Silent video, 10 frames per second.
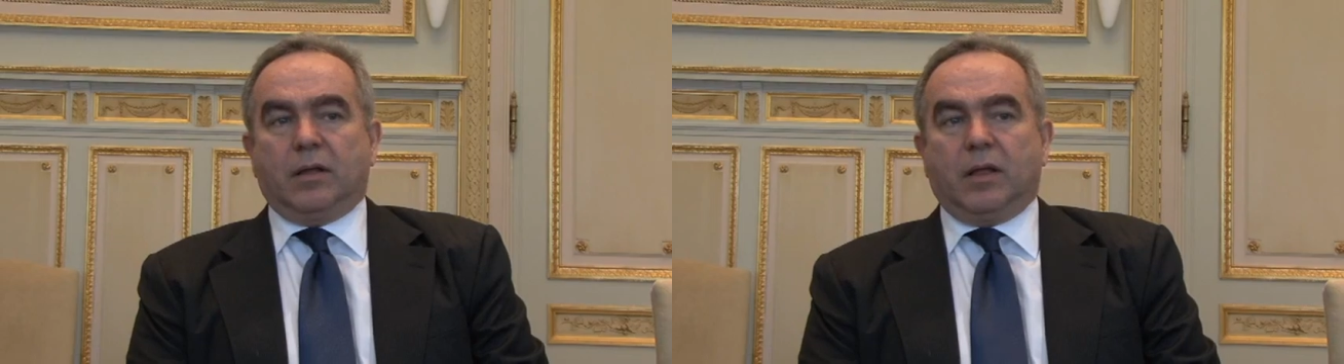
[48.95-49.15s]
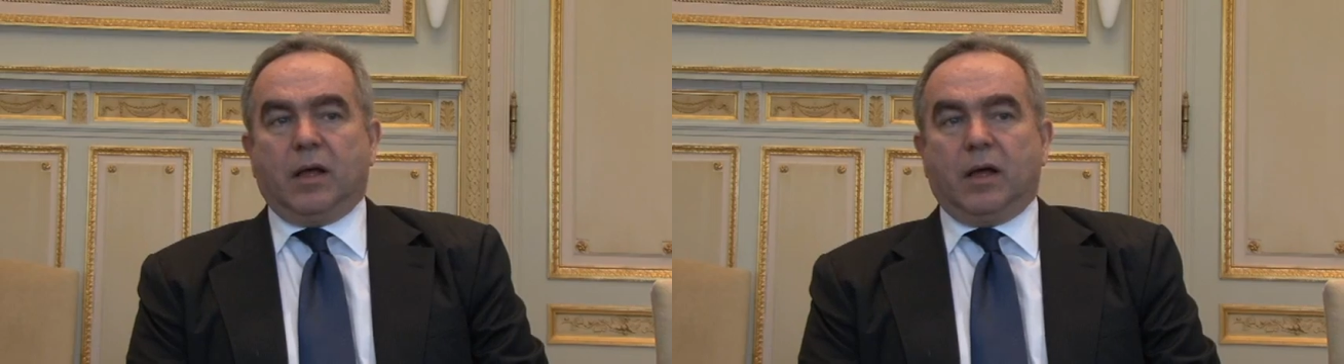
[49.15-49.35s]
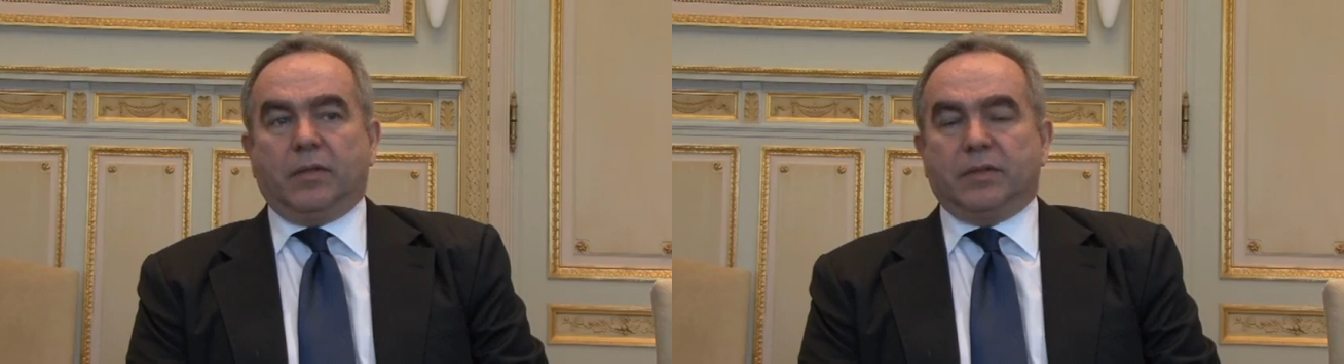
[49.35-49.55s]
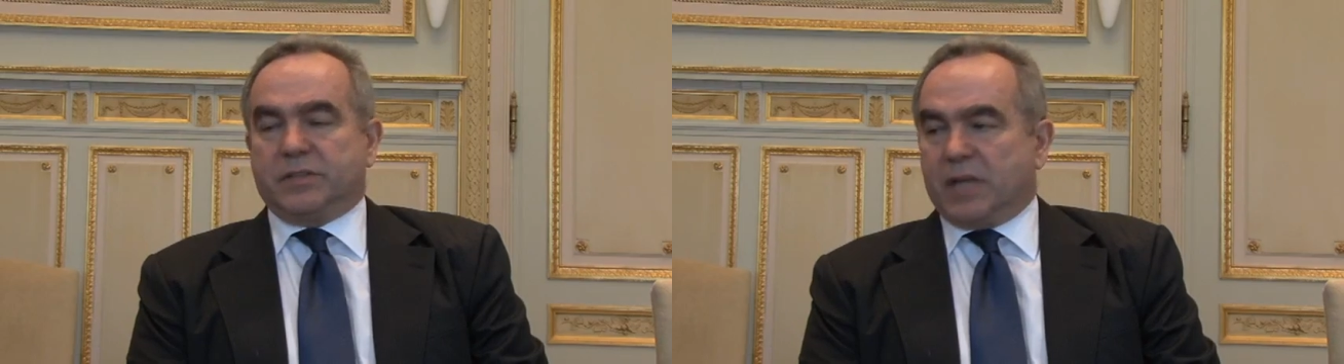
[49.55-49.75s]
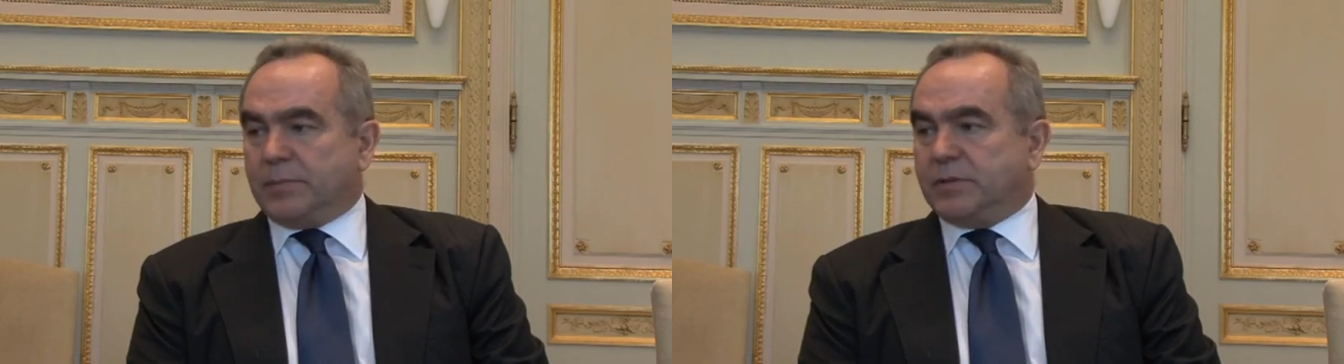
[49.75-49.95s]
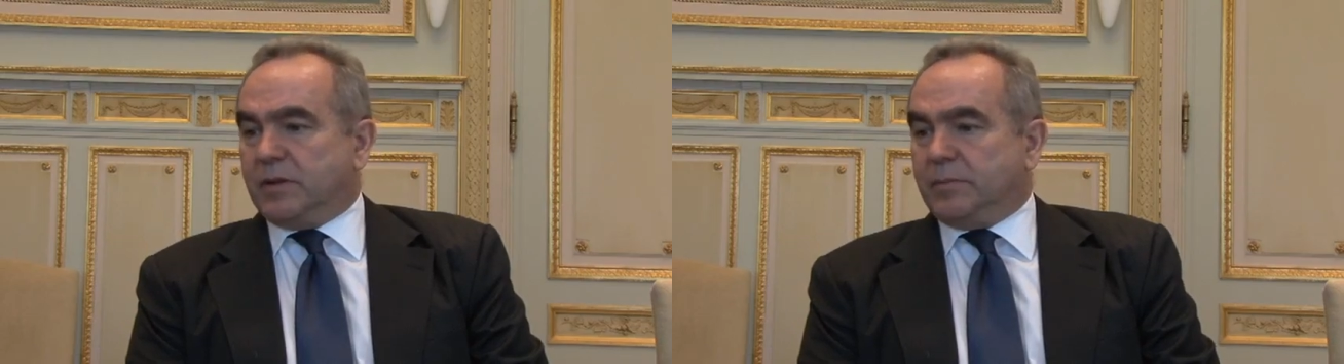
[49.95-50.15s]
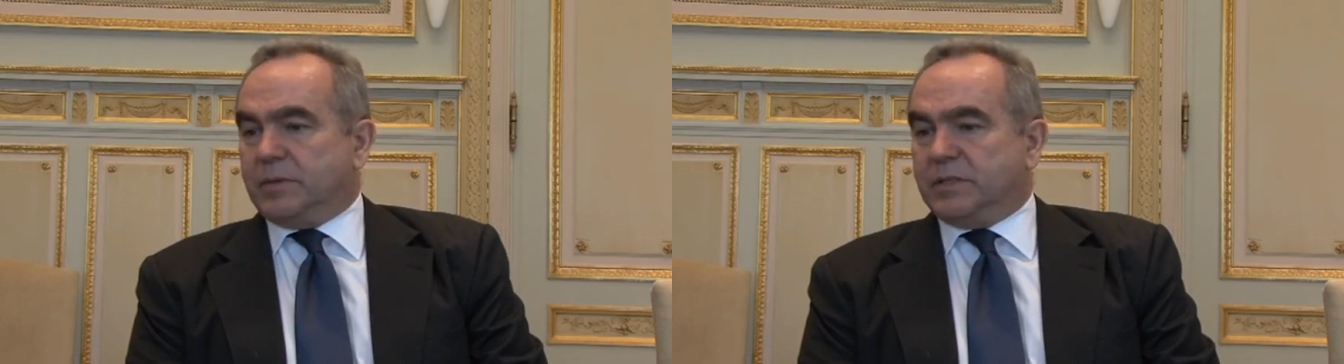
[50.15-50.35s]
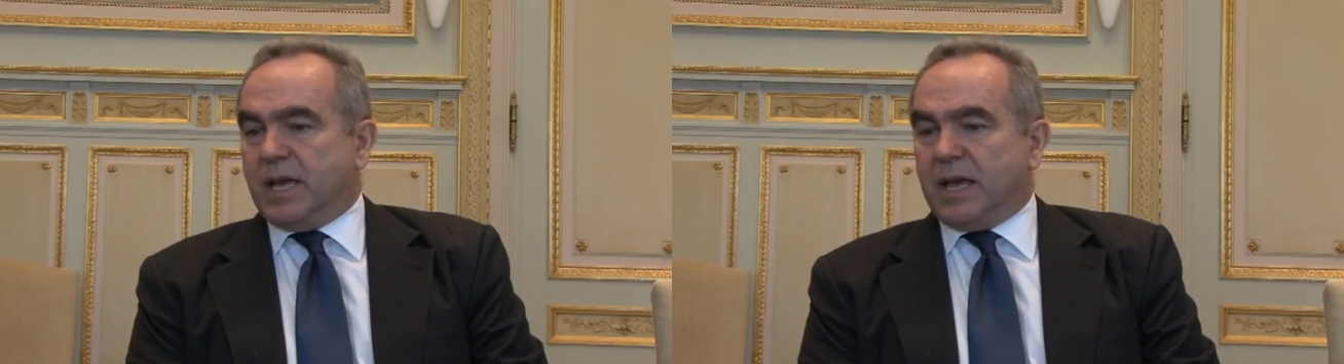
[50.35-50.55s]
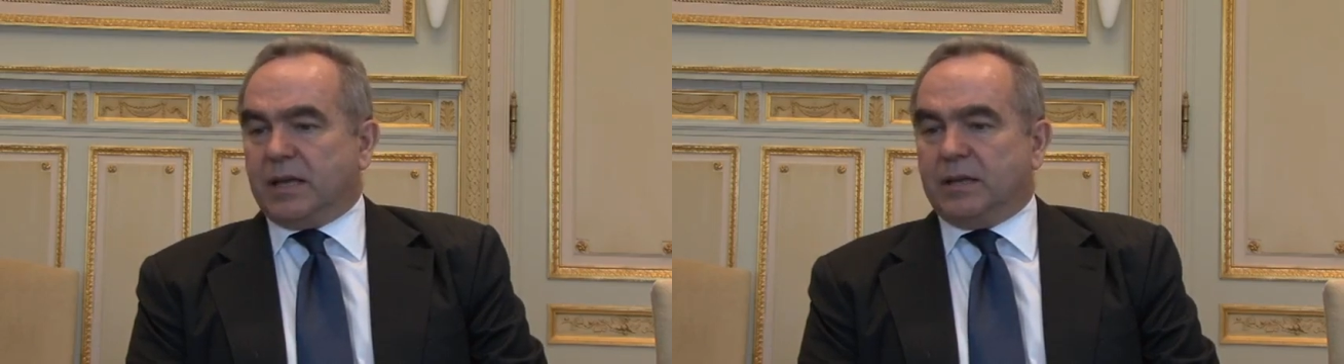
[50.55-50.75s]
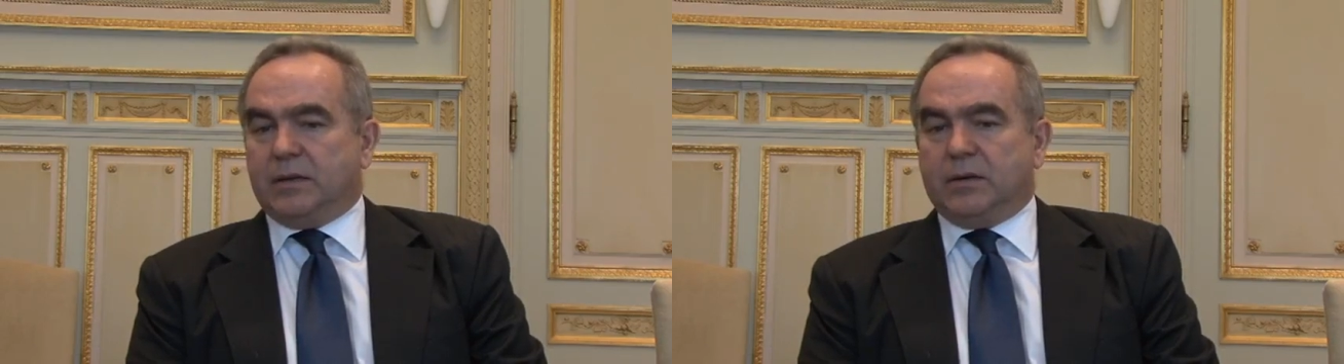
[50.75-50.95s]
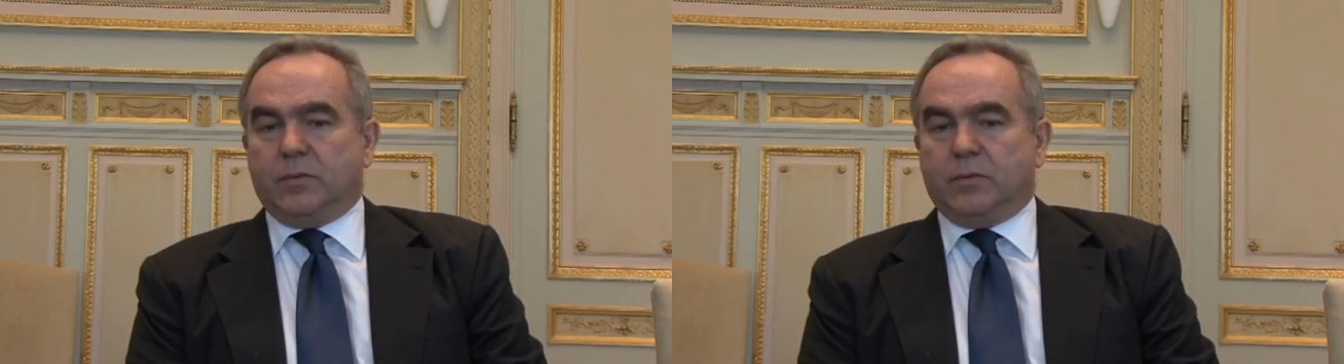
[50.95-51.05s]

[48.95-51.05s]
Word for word: uh, the steps that have been taken.